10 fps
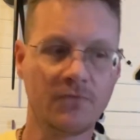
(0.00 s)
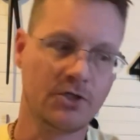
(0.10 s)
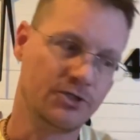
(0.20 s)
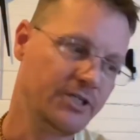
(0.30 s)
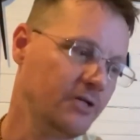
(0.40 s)

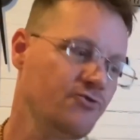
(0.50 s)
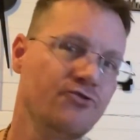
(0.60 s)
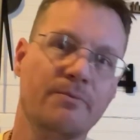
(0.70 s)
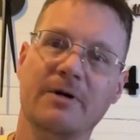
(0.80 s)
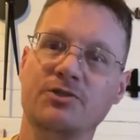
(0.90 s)
your chances
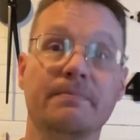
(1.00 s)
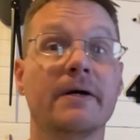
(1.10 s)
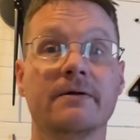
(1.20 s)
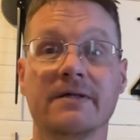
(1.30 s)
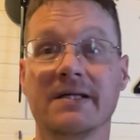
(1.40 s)
are much
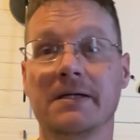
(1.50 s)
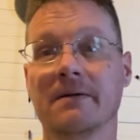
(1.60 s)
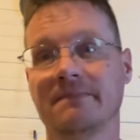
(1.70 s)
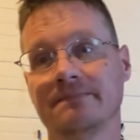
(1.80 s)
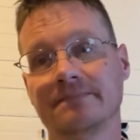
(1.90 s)
better than
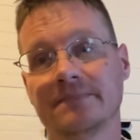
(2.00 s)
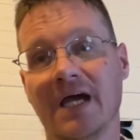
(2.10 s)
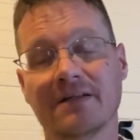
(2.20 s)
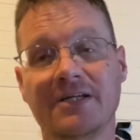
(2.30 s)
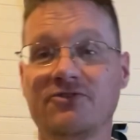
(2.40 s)
here.
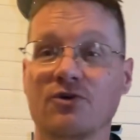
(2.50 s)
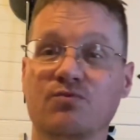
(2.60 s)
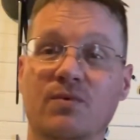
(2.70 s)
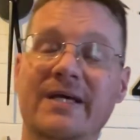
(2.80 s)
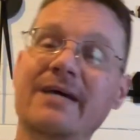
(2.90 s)
At least those,
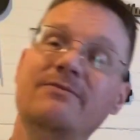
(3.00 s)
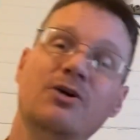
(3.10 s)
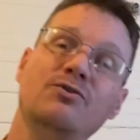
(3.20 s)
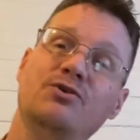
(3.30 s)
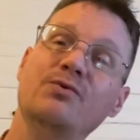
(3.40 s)

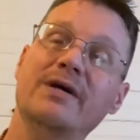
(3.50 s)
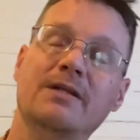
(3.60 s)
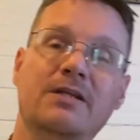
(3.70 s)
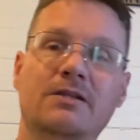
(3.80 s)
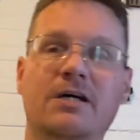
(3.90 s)
dude, you
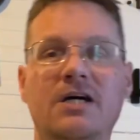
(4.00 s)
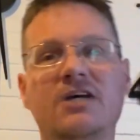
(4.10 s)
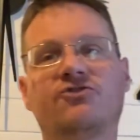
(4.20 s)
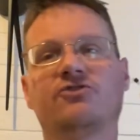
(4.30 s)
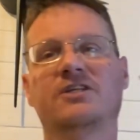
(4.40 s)
could,
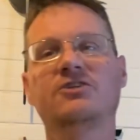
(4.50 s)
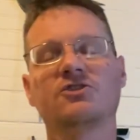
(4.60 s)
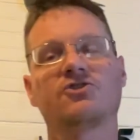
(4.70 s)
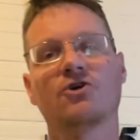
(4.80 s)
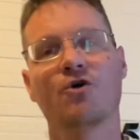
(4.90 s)
it's, this
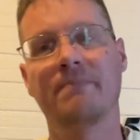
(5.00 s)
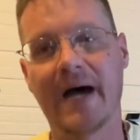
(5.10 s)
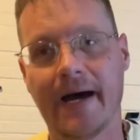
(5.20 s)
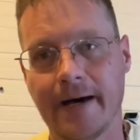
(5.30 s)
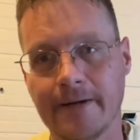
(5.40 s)
is so
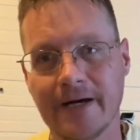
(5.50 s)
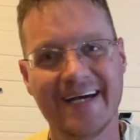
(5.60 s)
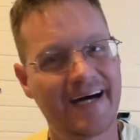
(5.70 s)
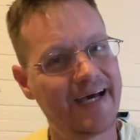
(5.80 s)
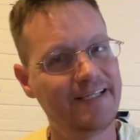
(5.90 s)
bad.
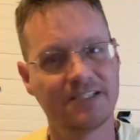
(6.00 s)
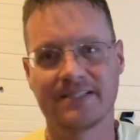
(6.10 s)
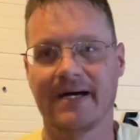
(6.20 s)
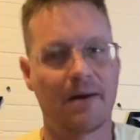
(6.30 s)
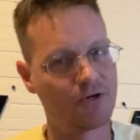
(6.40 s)
And I hate to
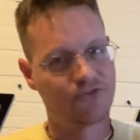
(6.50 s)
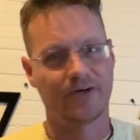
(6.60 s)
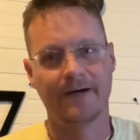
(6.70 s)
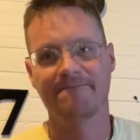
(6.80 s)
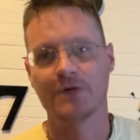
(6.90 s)
say, I'm going to
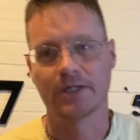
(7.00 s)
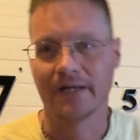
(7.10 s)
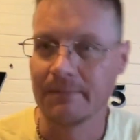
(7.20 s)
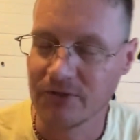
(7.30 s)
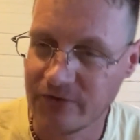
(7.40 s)
say, fuck
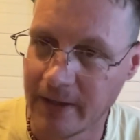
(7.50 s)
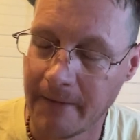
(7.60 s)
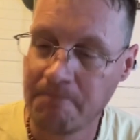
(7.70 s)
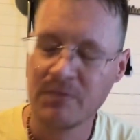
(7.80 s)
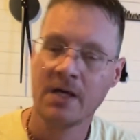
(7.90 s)
it, I'm going to say it.
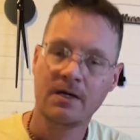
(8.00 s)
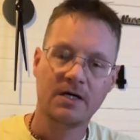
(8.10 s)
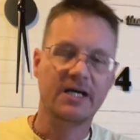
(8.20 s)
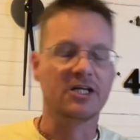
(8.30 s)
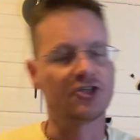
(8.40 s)

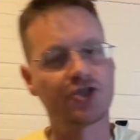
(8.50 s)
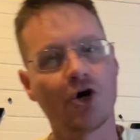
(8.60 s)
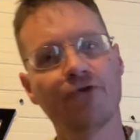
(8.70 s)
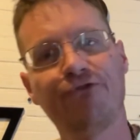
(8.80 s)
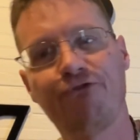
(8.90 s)
It is
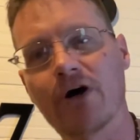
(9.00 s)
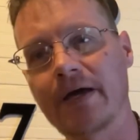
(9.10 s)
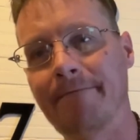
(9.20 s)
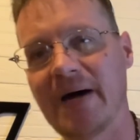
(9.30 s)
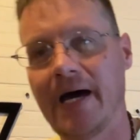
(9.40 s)
so
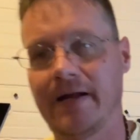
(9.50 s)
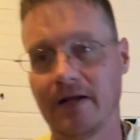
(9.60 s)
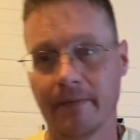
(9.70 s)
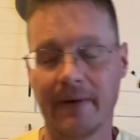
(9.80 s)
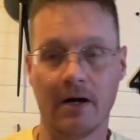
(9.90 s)
fucking bad
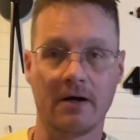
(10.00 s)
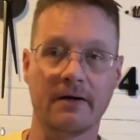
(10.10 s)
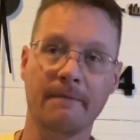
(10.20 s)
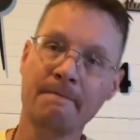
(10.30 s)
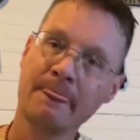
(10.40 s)
in
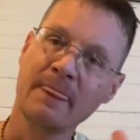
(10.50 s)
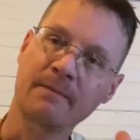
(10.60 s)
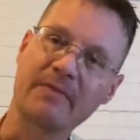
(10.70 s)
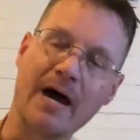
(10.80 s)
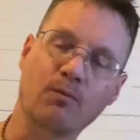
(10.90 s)
America
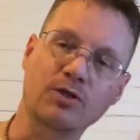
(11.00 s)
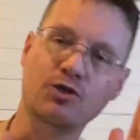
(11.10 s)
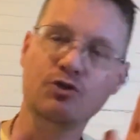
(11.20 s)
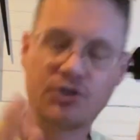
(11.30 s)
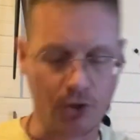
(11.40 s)
that when
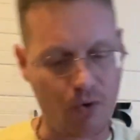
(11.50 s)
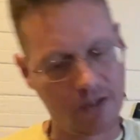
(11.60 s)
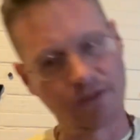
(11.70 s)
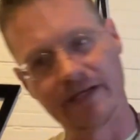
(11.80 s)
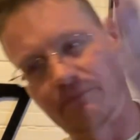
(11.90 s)
you show a
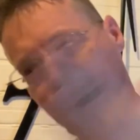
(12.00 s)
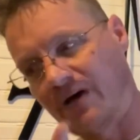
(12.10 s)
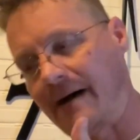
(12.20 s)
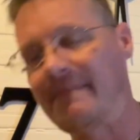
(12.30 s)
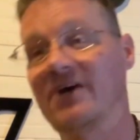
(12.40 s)
clip
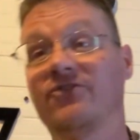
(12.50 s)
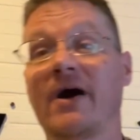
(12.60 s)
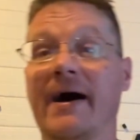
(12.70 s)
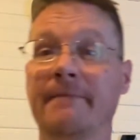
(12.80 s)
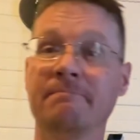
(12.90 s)
side by
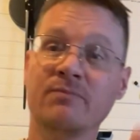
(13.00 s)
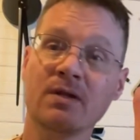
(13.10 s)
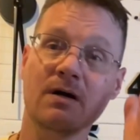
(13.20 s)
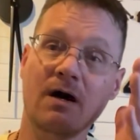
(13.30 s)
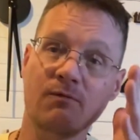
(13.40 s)
side
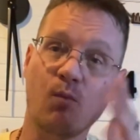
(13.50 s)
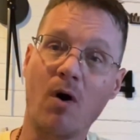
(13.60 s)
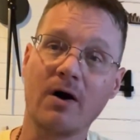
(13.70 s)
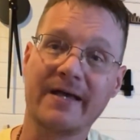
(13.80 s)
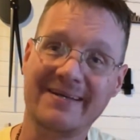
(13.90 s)
of
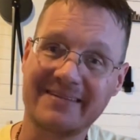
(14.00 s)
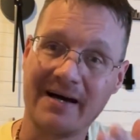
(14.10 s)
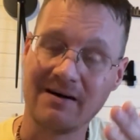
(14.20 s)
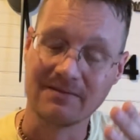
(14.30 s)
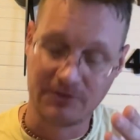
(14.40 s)
walking
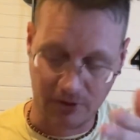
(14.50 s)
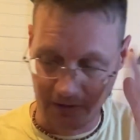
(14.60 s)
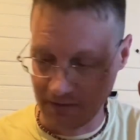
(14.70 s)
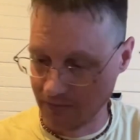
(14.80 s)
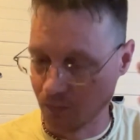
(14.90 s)
down
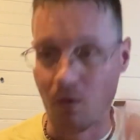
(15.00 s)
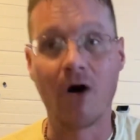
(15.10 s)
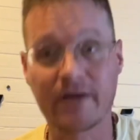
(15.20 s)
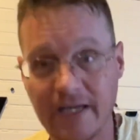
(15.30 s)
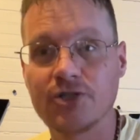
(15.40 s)

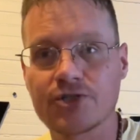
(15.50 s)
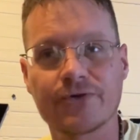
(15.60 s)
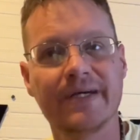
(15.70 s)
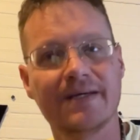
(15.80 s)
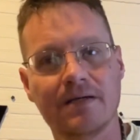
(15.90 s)
walking
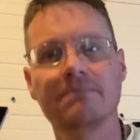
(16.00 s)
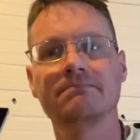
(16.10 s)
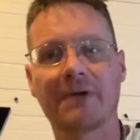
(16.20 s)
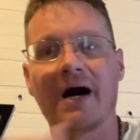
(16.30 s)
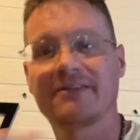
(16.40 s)
street
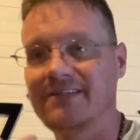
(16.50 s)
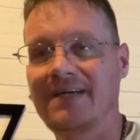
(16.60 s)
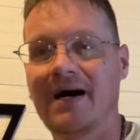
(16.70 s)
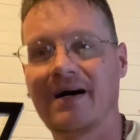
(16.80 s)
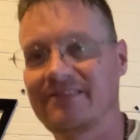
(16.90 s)
in
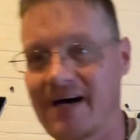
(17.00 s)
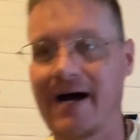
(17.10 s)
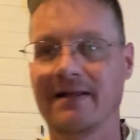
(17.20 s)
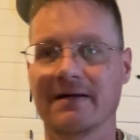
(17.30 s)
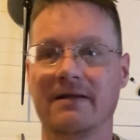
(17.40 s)
Pattaya,
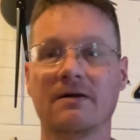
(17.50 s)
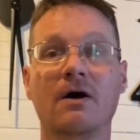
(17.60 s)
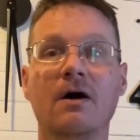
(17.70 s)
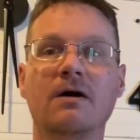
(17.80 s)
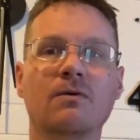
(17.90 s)
Thailand,
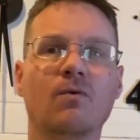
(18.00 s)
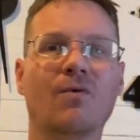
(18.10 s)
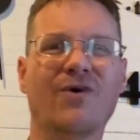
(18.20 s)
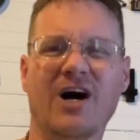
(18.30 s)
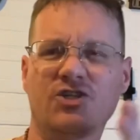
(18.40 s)

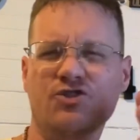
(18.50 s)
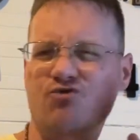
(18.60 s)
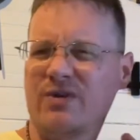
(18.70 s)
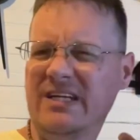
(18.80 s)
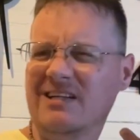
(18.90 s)
a
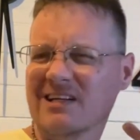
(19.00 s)
street